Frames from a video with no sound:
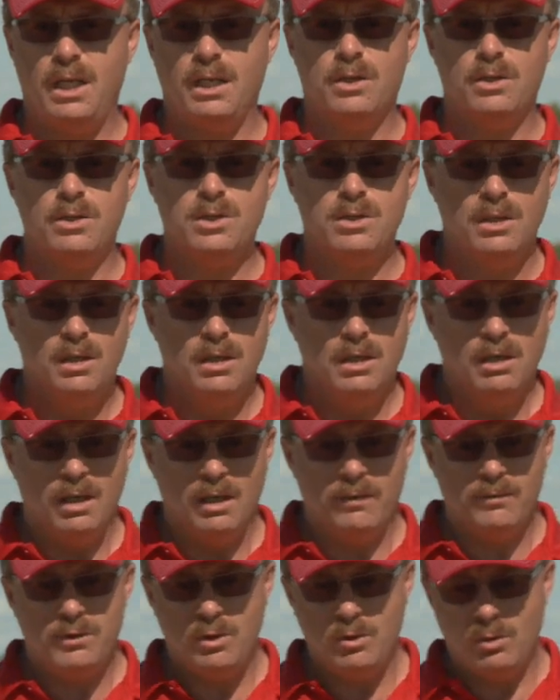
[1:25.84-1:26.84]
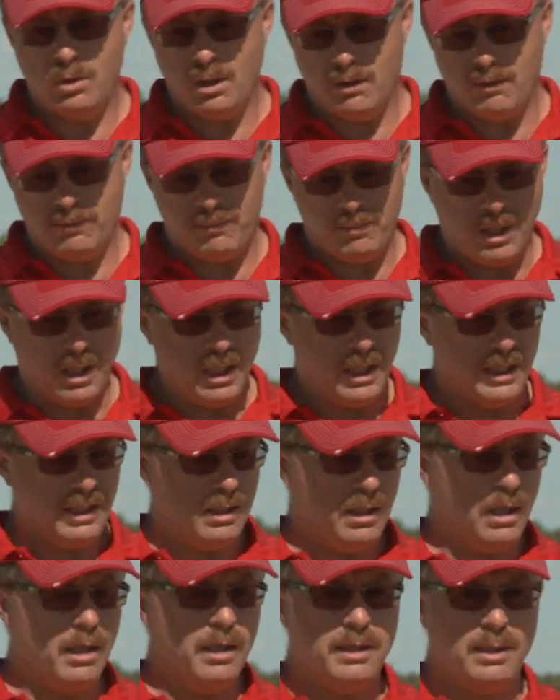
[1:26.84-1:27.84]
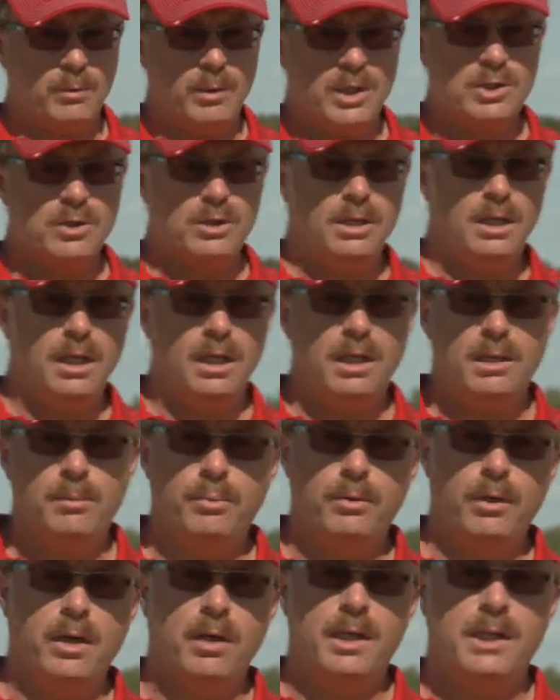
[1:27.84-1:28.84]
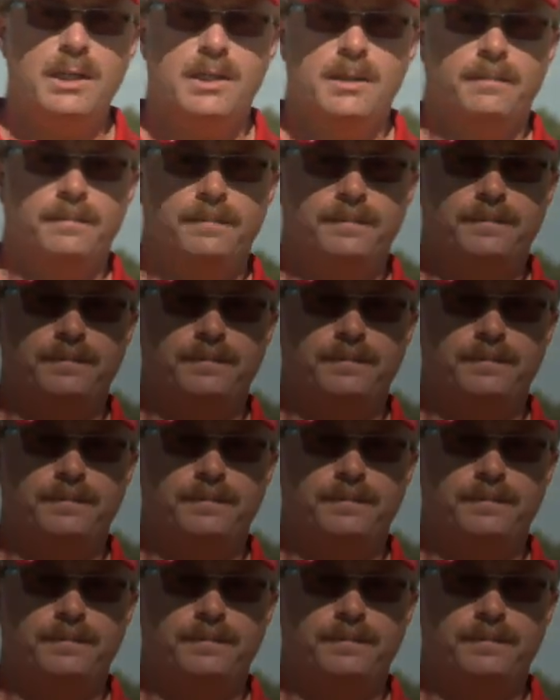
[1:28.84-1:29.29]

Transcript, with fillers: acres of barley on the Western Canadian prairies.